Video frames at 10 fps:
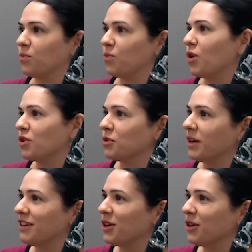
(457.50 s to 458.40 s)
what do
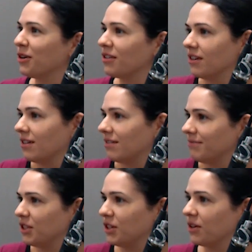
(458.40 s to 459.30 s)
I know?
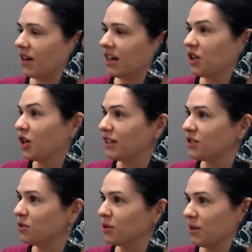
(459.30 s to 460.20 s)
I know
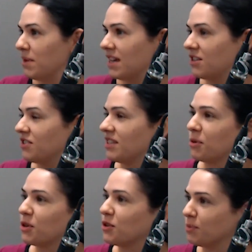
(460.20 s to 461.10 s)
little compared to
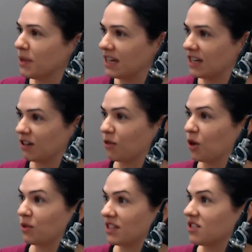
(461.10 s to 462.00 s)
someone who's been in a
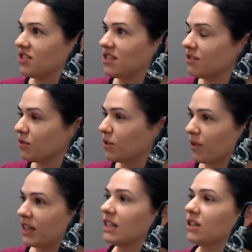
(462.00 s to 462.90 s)
role such as this for a
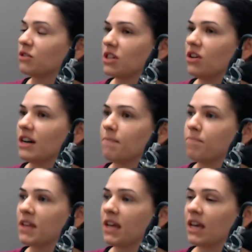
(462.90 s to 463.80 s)
really long time.
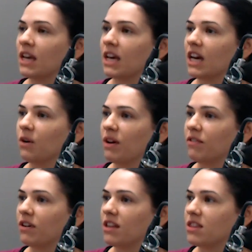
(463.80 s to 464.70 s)

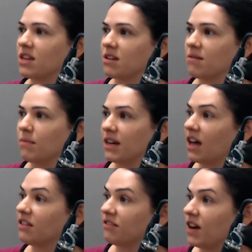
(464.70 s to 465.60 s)
However, I think my
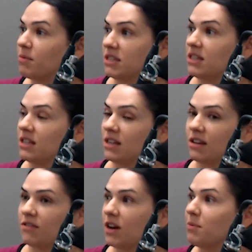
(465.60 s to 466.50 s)
other pharmacy
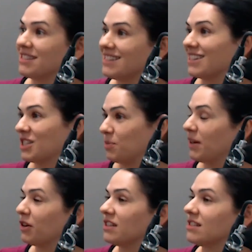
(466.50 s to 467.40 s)
and pharmacist
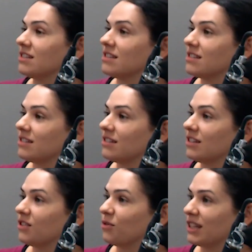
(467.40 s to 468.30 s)
experiences
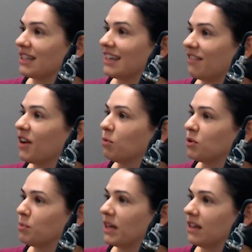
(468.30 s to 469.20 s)
really have
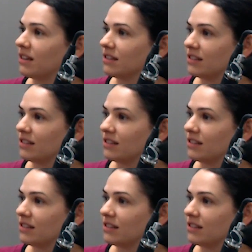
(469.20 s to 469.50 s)
helped me